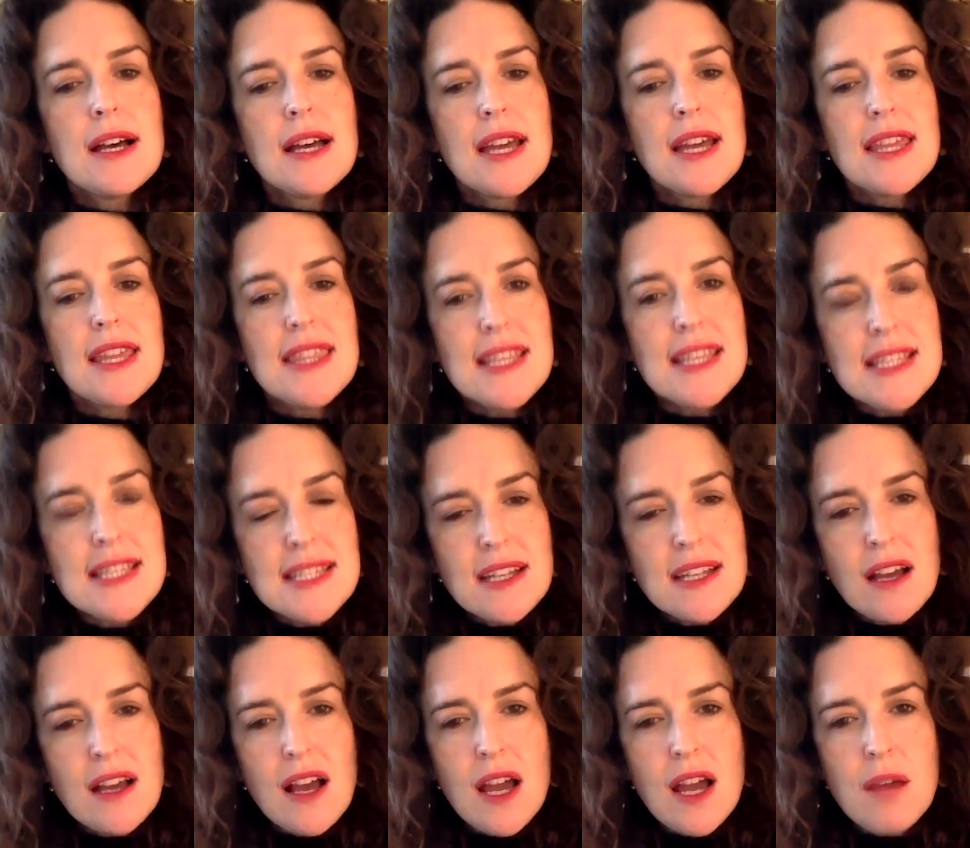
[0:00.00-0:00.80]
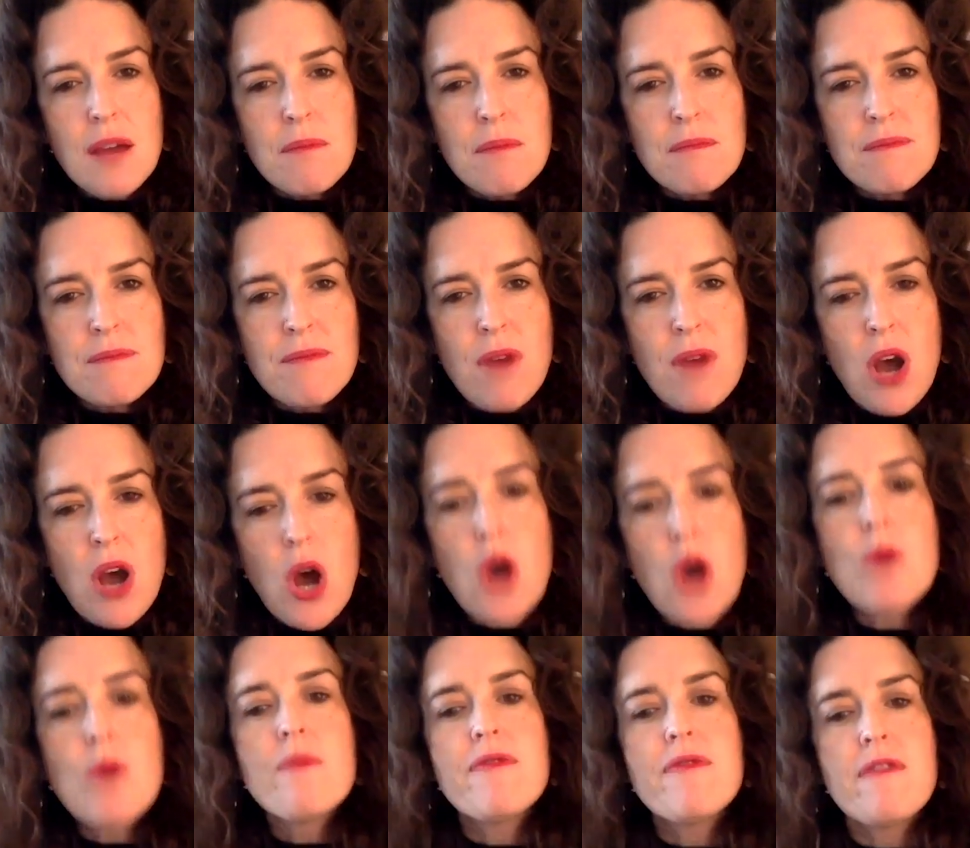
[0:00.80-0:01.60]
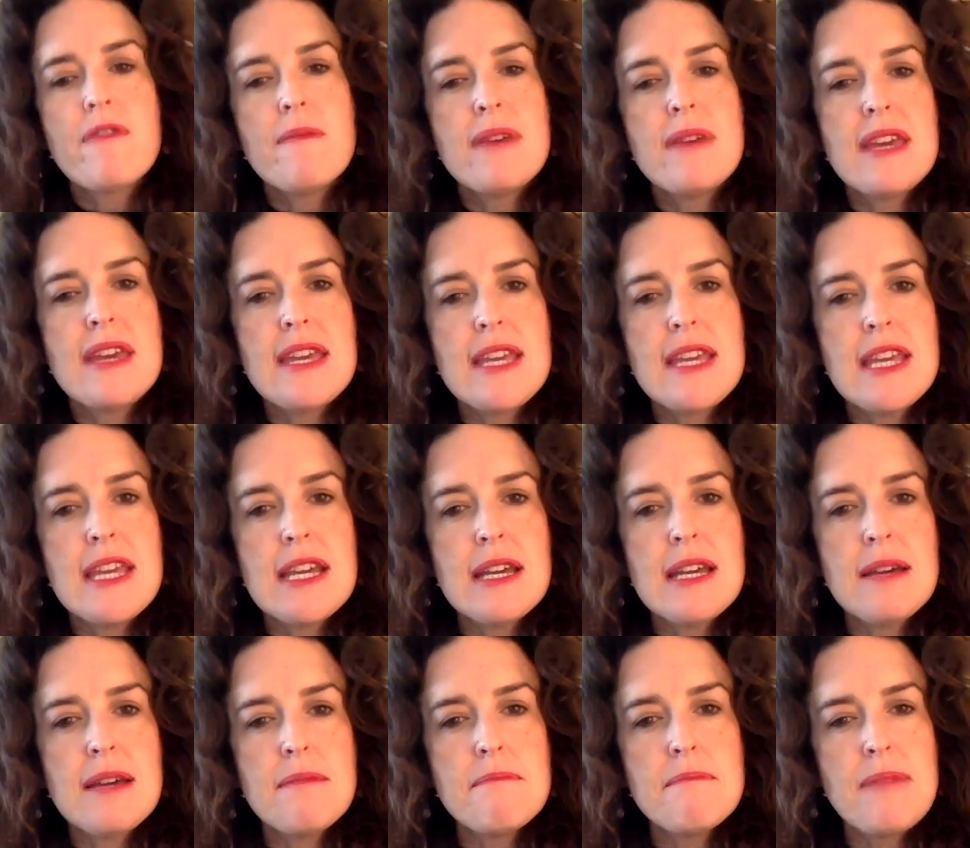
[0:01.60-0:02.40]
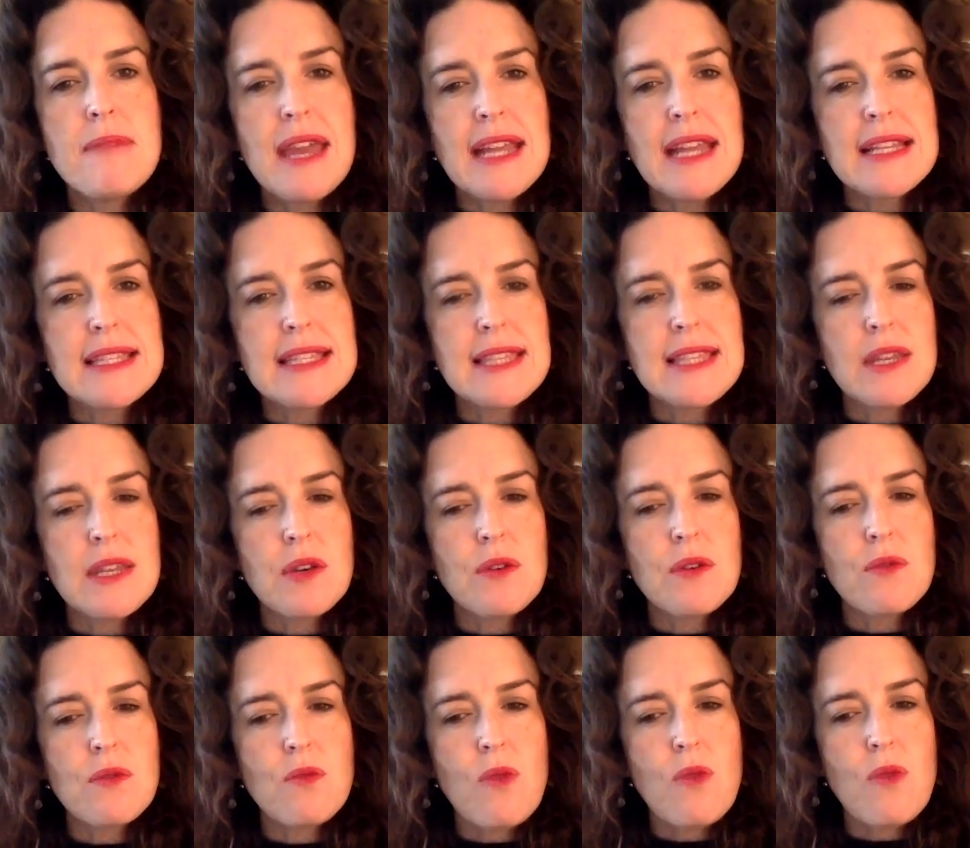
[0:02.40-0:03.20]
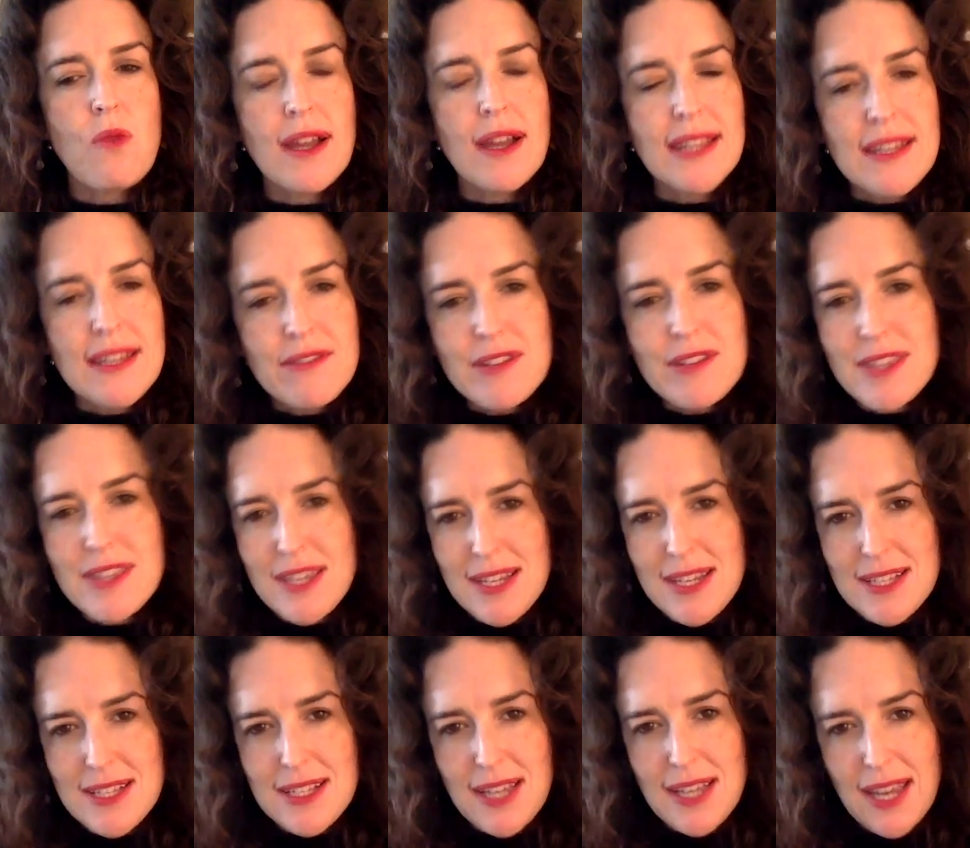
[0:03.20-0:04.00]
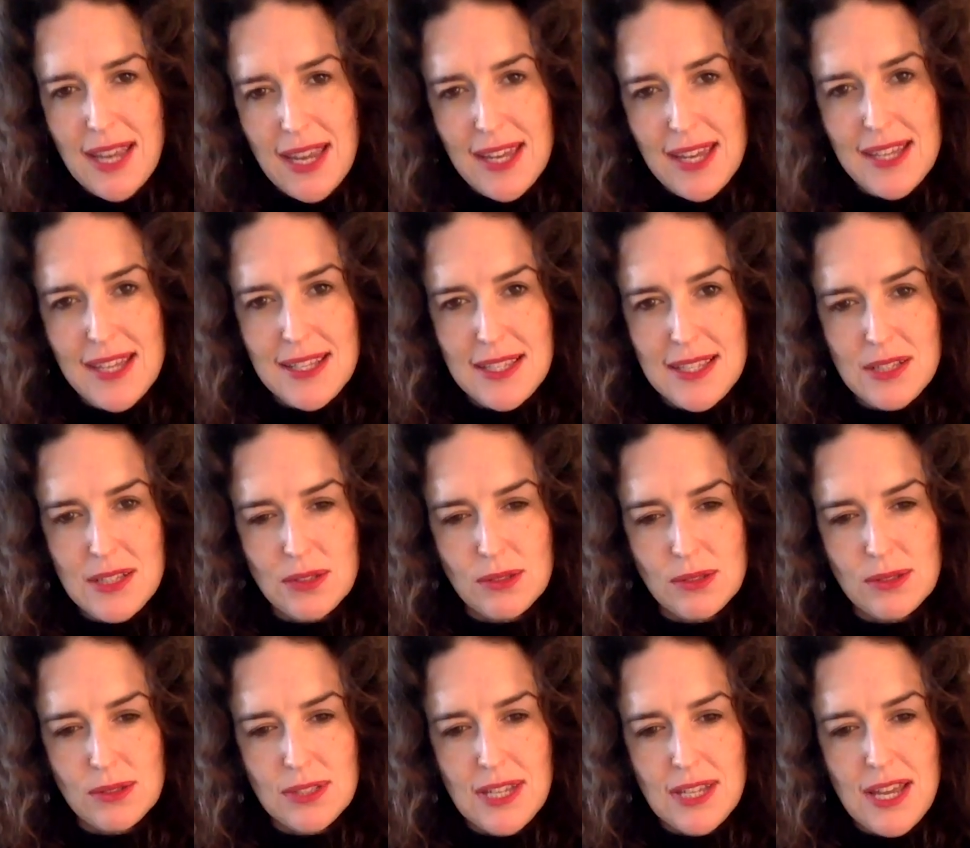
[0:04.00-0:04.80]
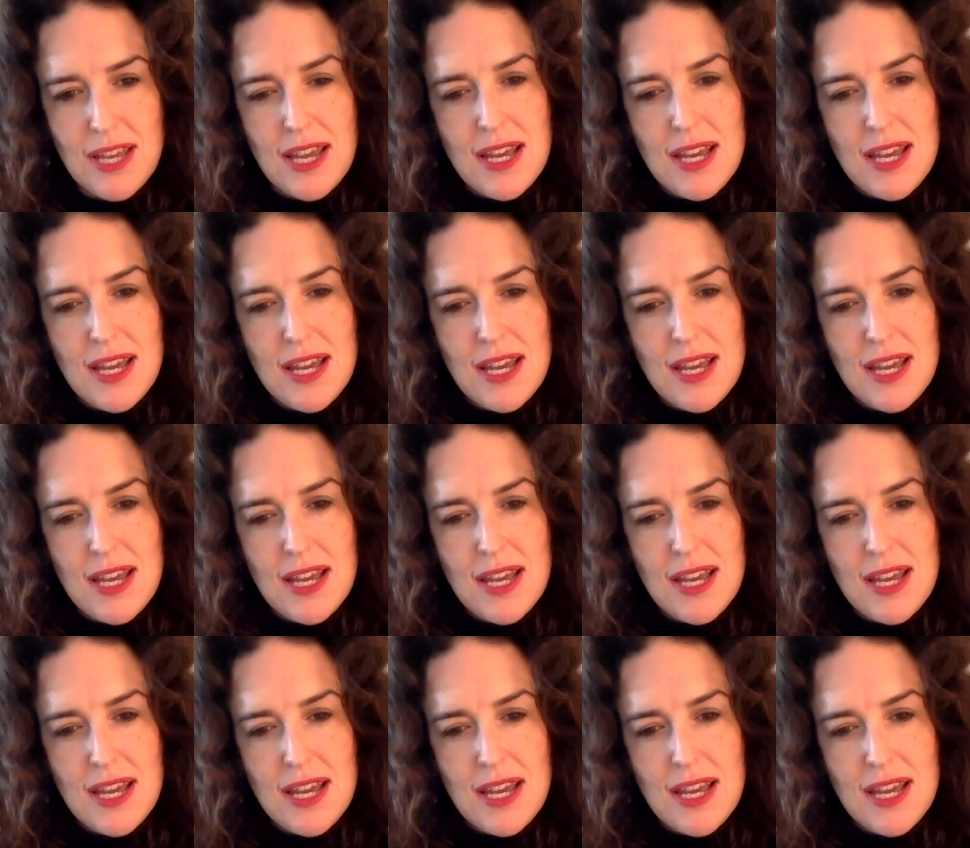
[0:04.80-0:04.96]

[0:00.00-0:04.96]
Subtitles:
In this time, hope for me means that while everything is cancelled,